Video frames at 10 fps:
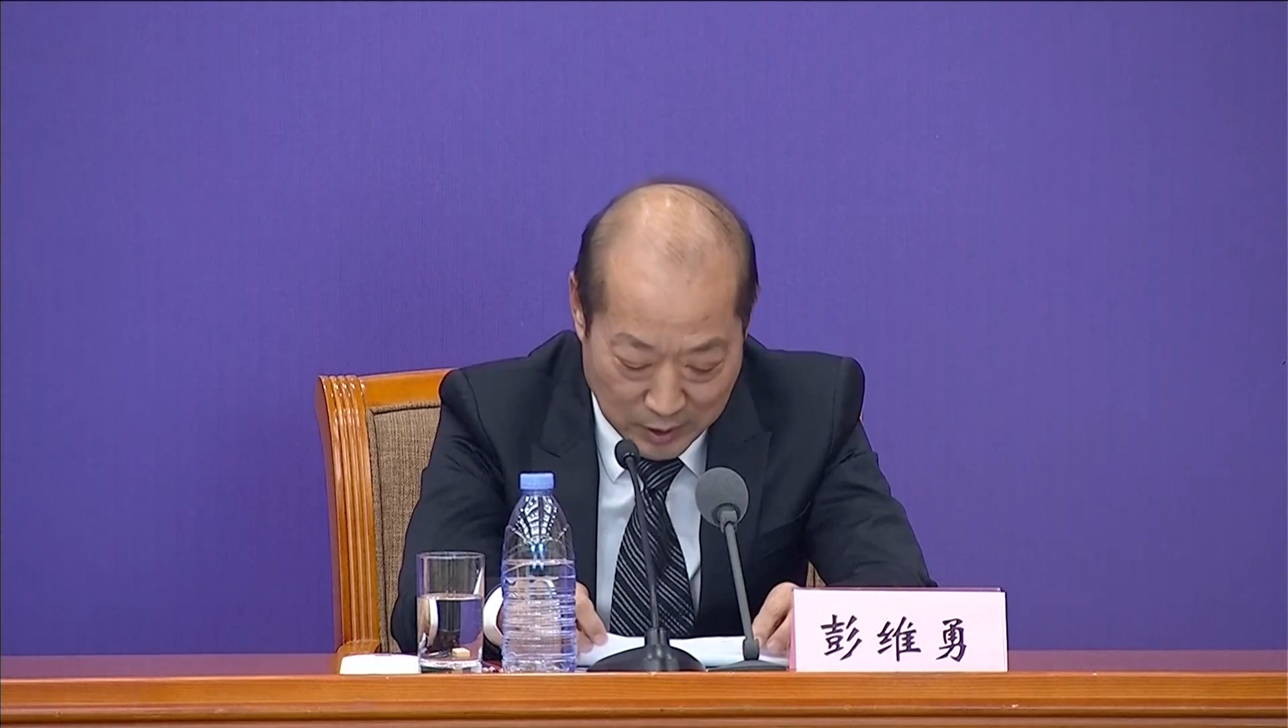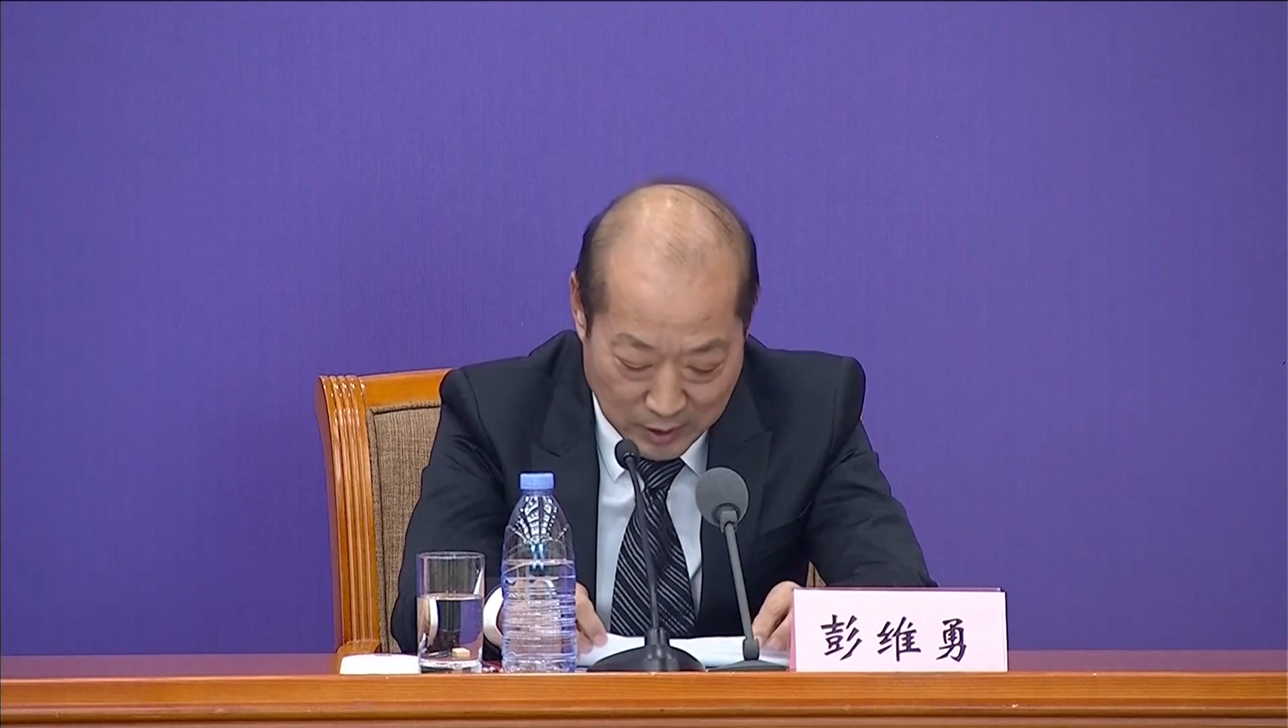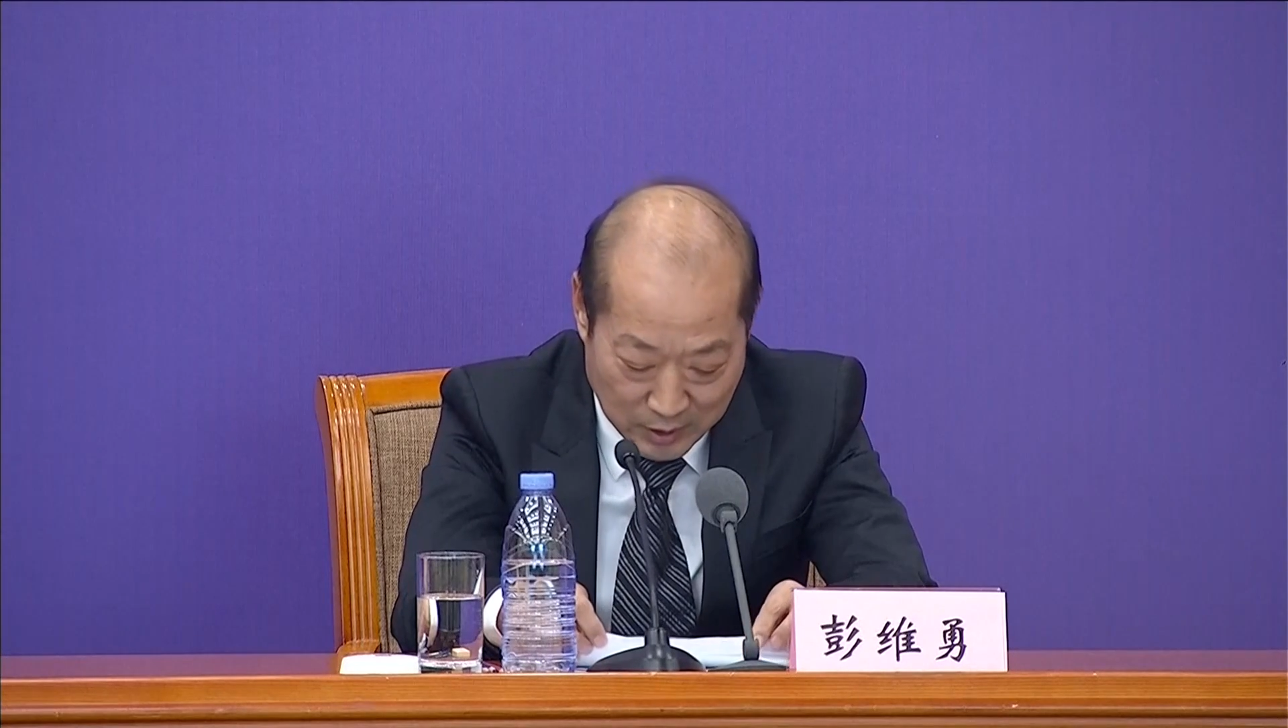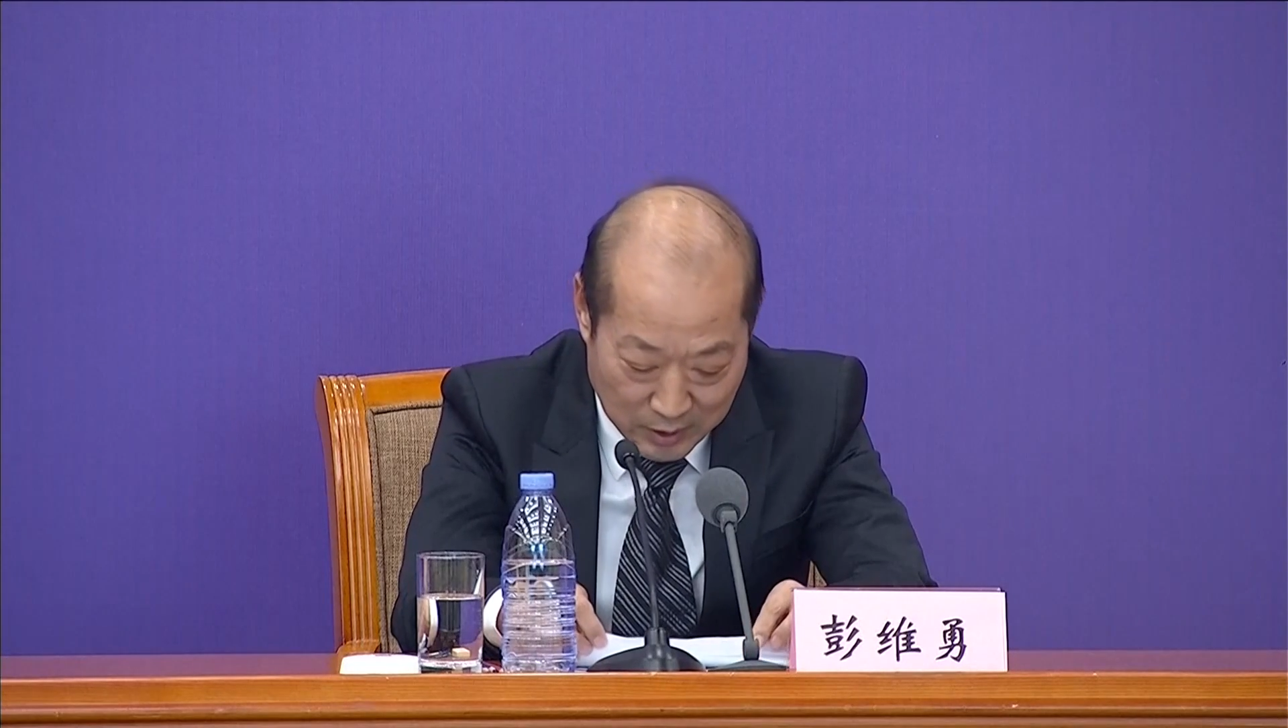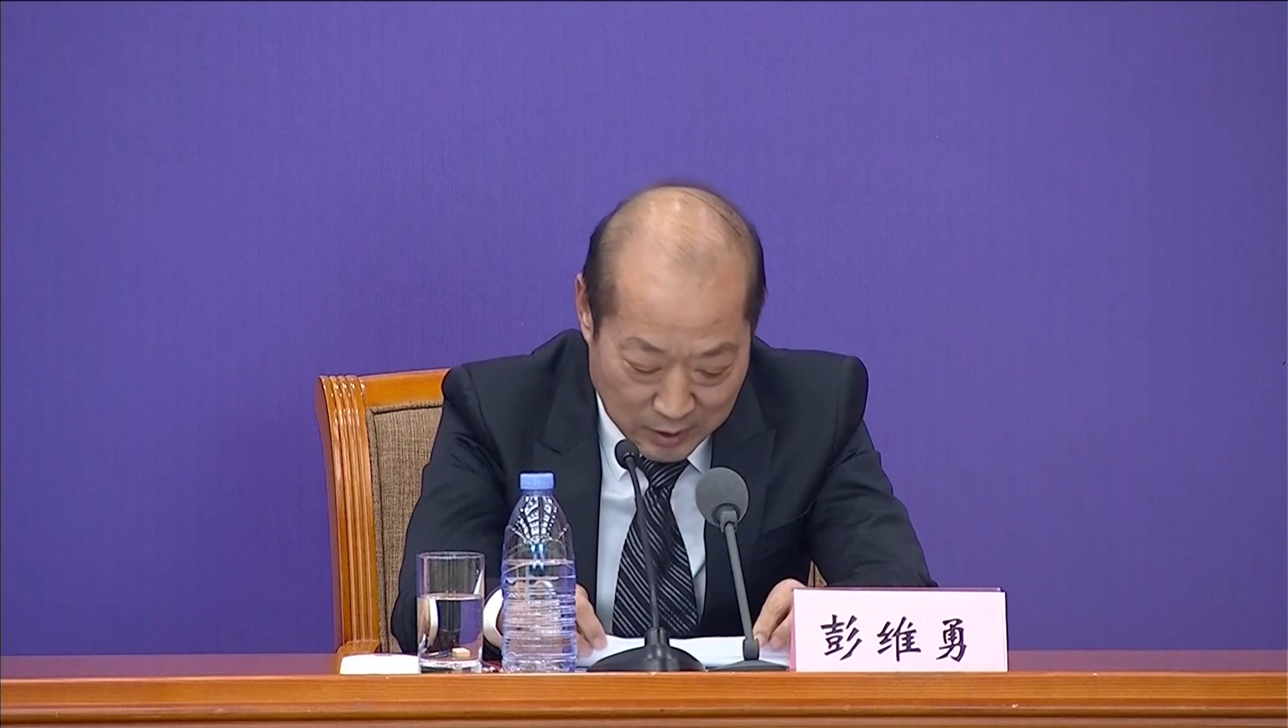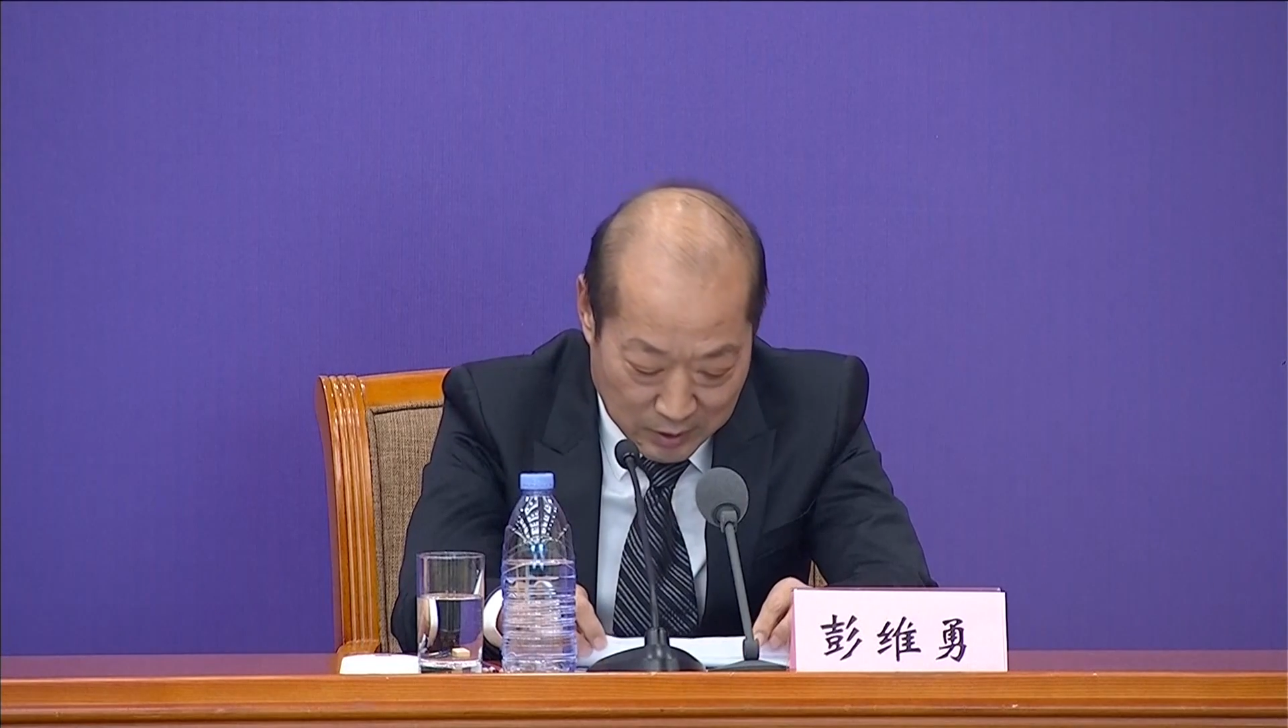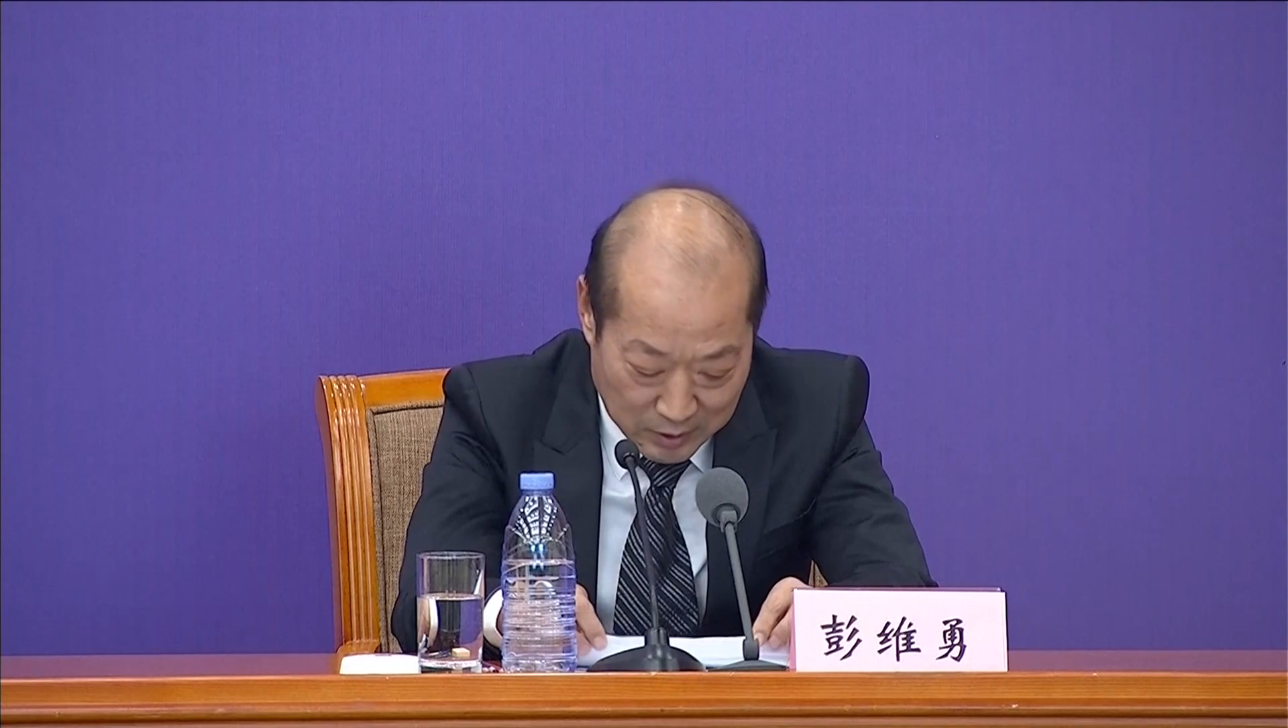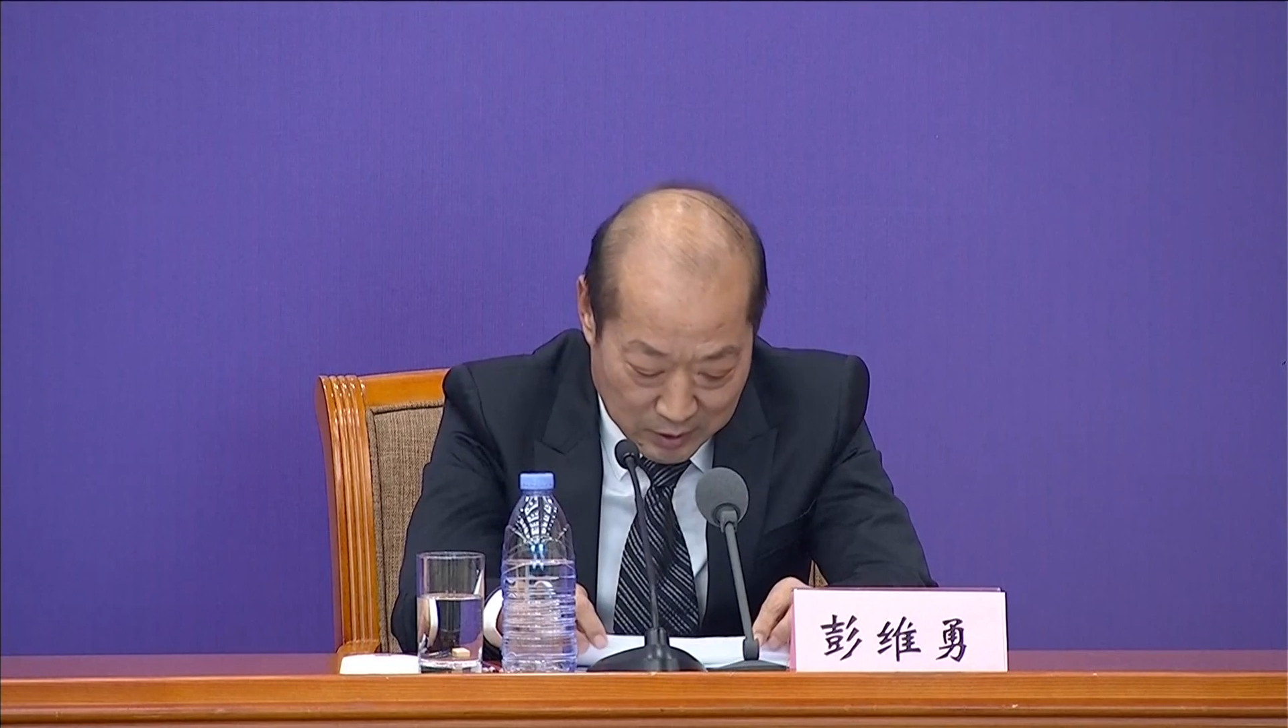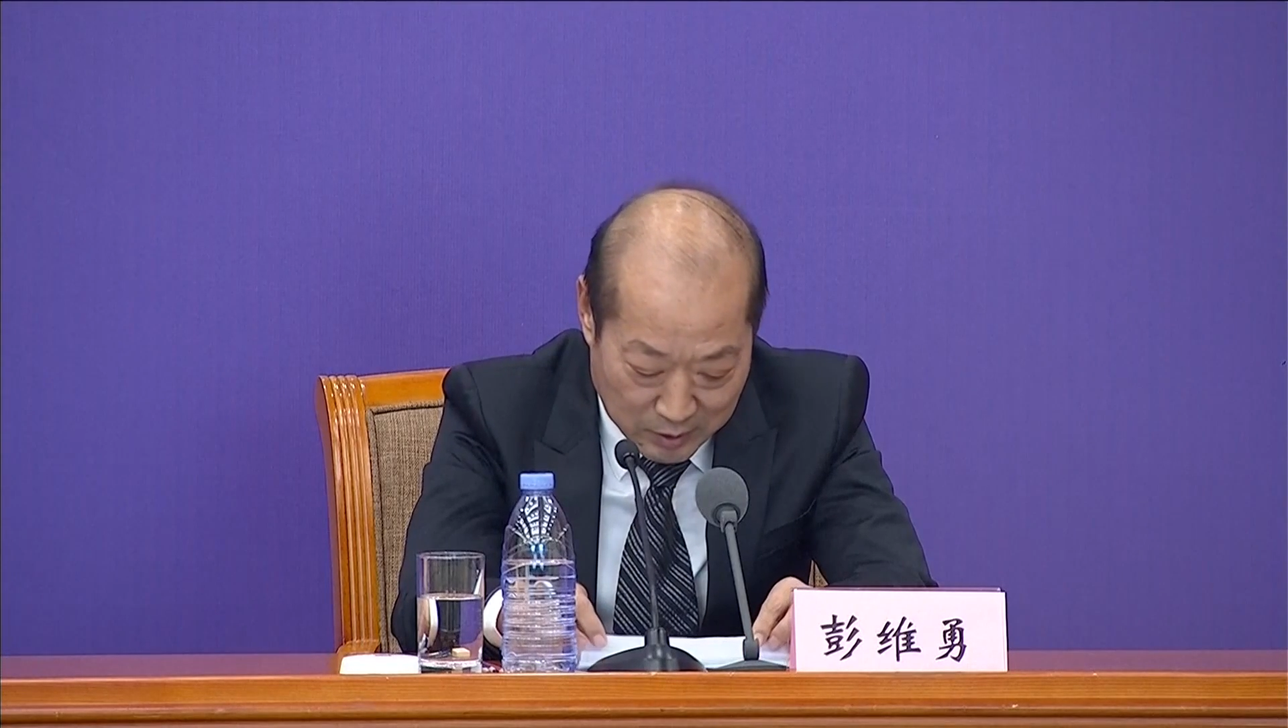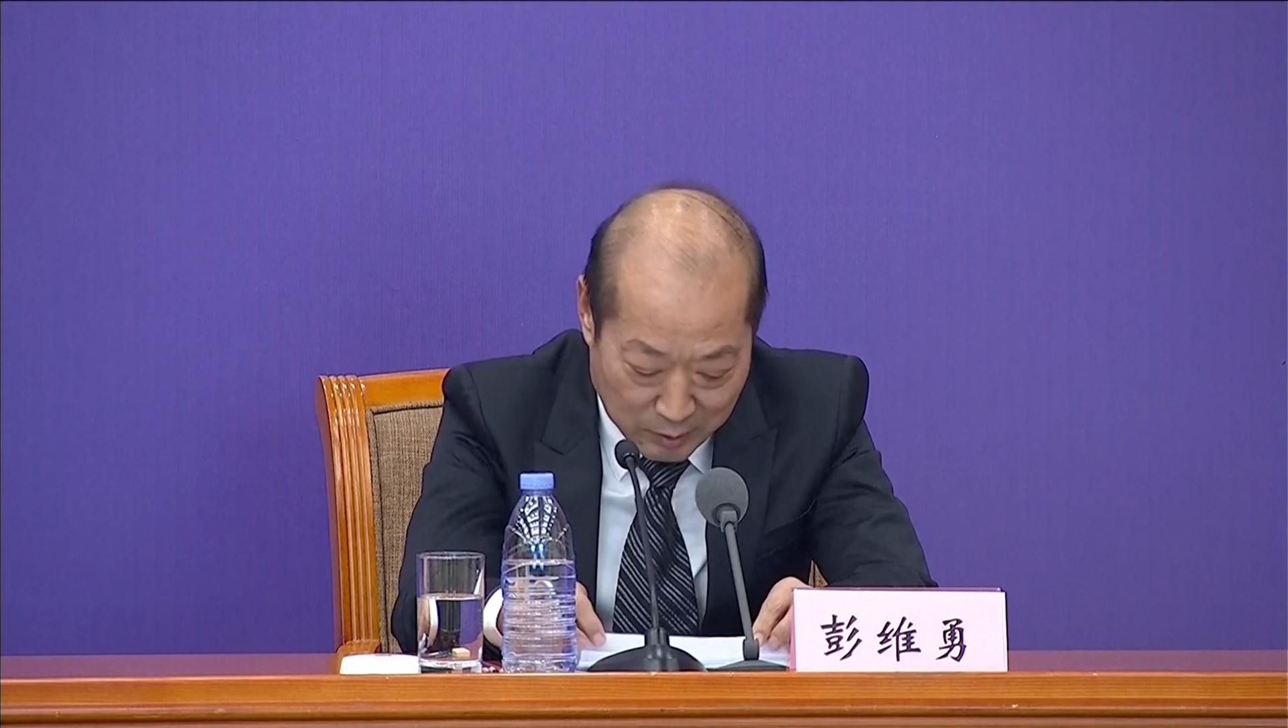also see the